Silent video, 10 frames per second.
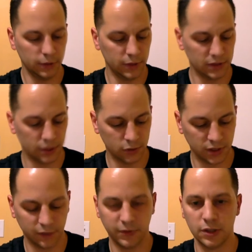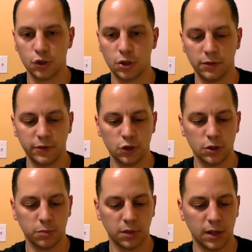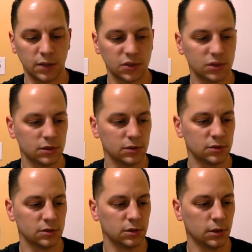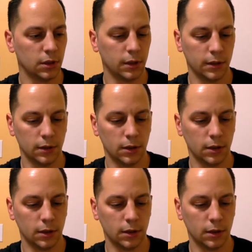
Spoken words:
they said it was like VG, VG Plus, and